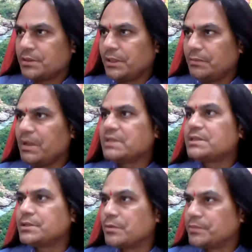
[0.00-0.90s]
the
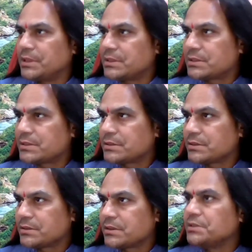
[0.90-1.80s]
message of this
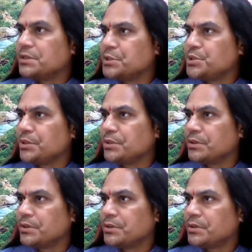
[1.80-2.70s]

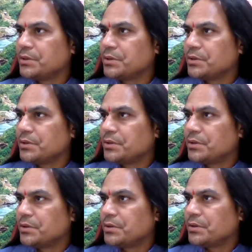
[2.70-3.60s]
sensation
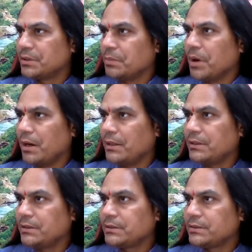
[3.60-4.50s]
in the body.
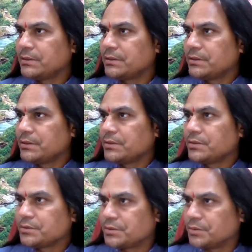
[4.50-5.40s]

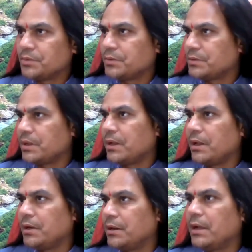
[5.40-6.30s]
So,
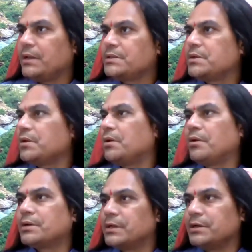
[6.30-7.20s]
and is
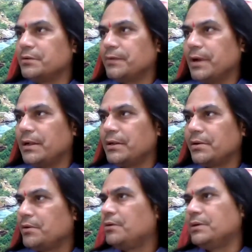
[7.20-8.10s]
non-identified.
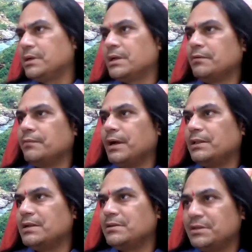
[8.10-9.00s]
Don't
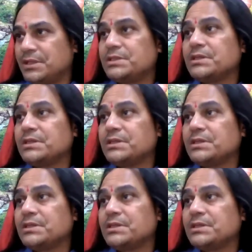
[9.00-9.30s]
identify that this